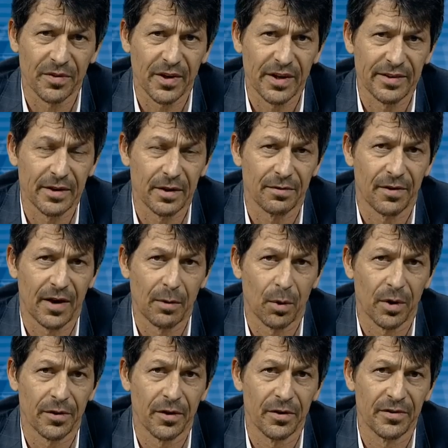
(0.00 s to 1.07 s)
us identify
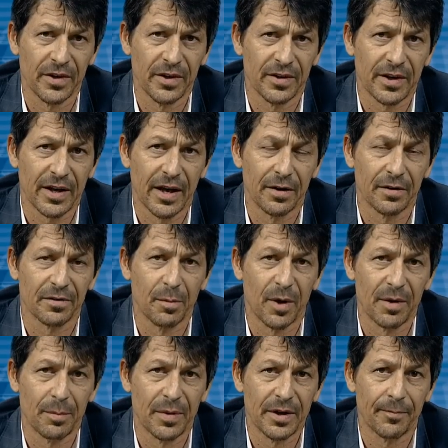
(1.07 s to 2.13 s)
what those indicators
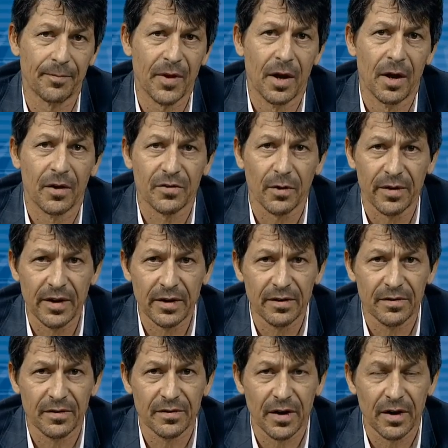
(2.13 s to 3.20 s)
might be. So I think
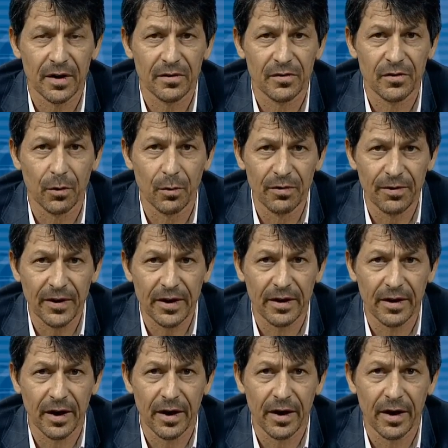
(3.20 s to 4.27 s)
this is a
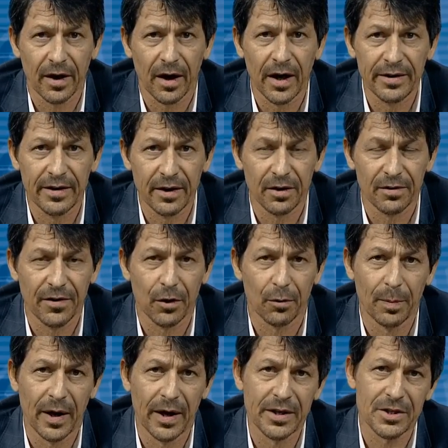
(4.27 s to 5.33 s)
terrific idea of
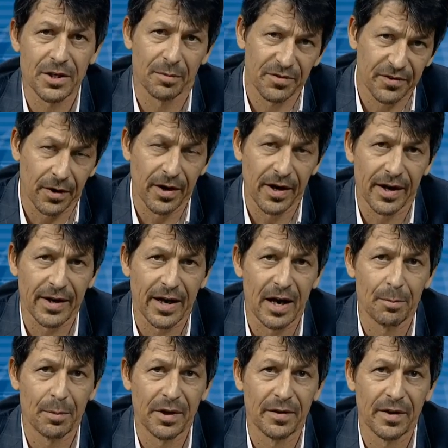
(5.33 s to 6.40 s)
HelpAge. I'm sorry I
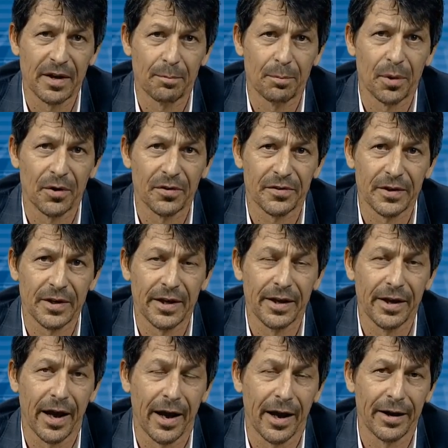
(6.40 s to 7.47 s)
can't be there
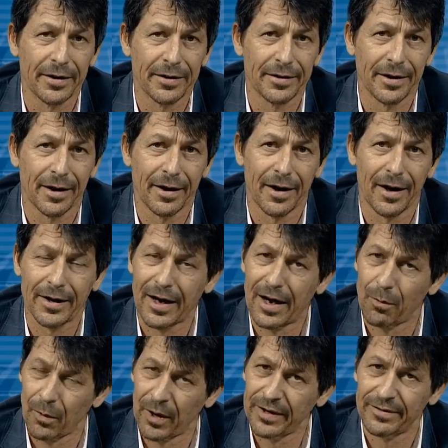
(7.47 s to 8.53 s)
personally, and I
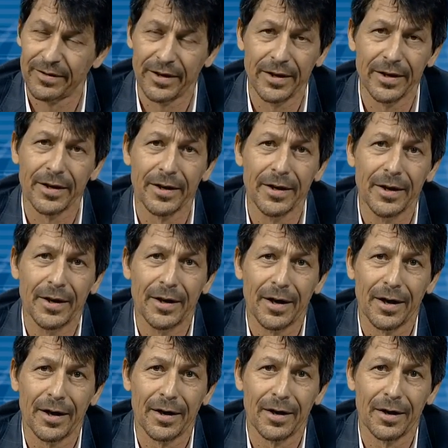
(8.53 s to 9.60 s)
can't wait to hear
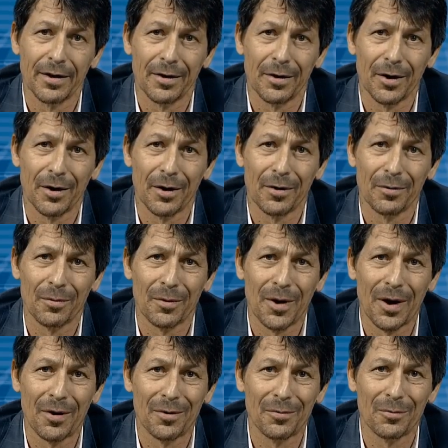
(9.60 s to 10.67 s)

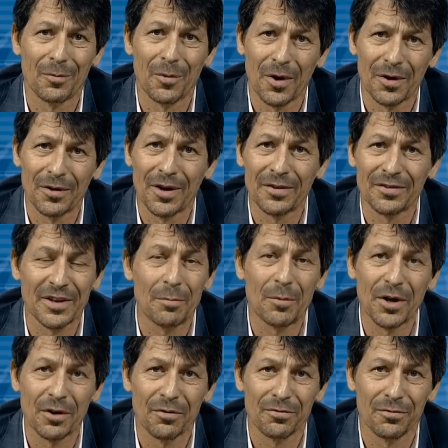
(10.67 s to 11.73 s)
a
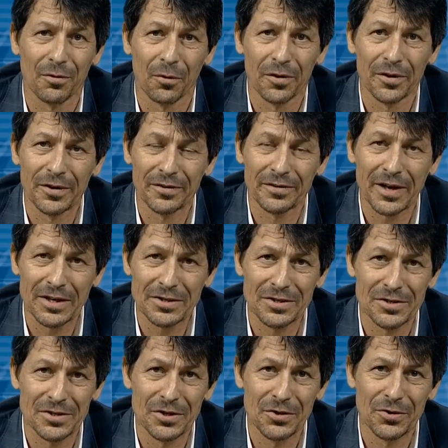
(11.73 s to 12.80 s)
summary of all the
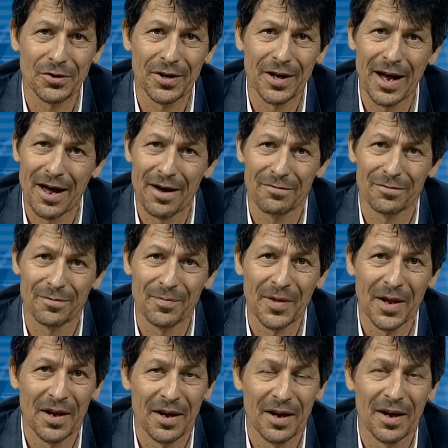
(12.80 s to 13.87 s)
discussions that you're going to have.
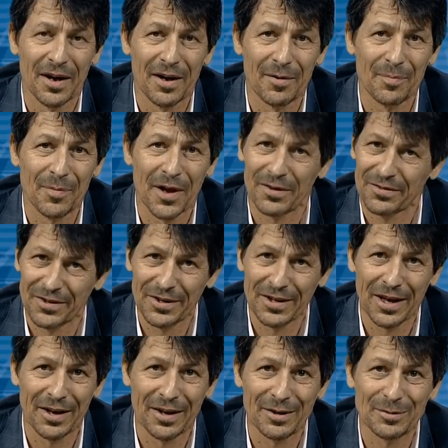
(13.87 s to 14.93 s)
I'll see
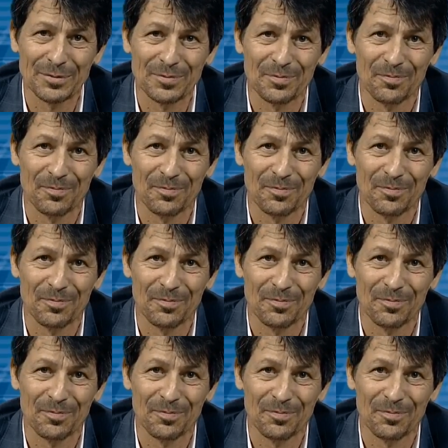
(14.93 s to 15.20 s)
you later.